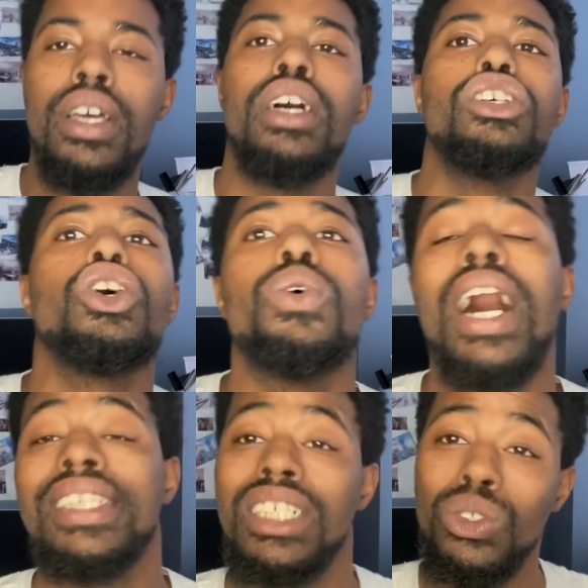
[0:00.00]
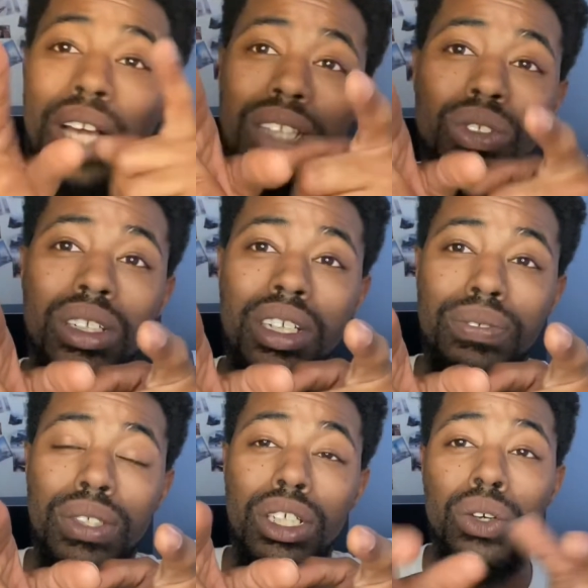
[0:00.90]
So, I'll see you guys on the next
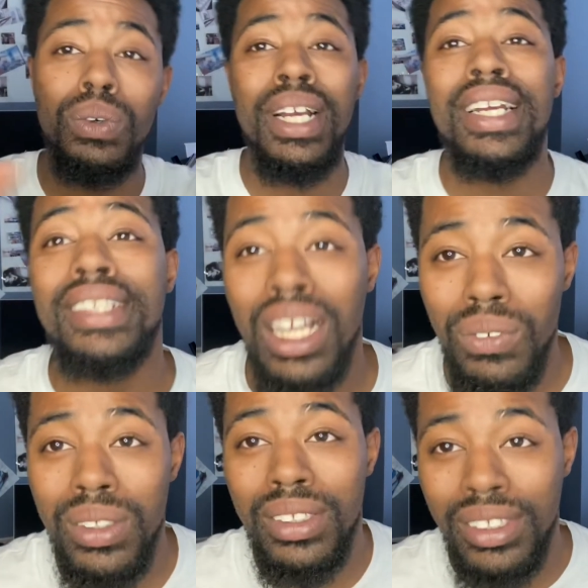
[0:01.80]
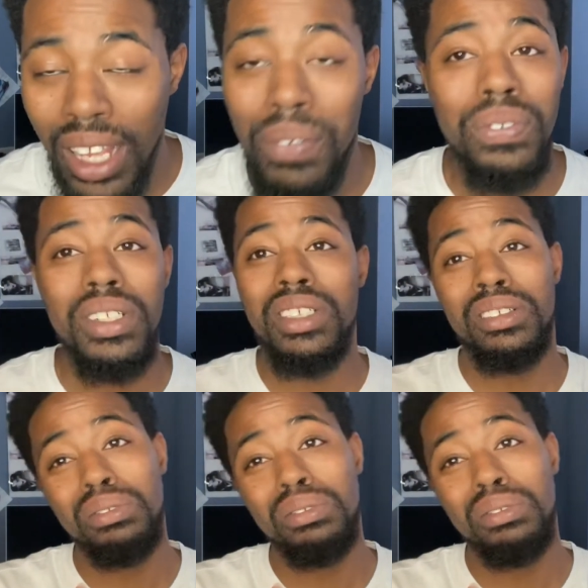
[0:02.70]
video. That was definitely